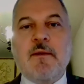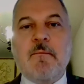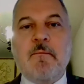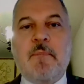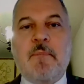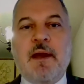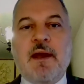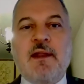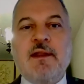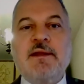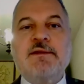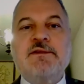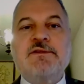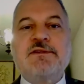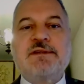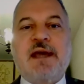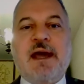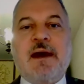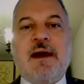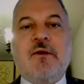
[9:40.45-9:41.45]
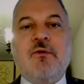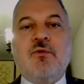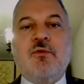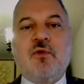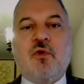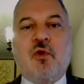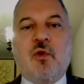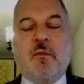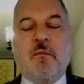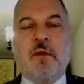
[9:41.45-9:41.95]
balance
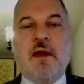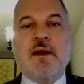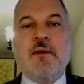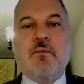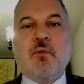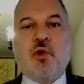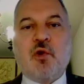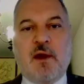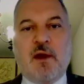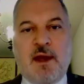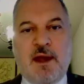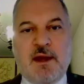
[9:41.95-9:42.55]
out or make more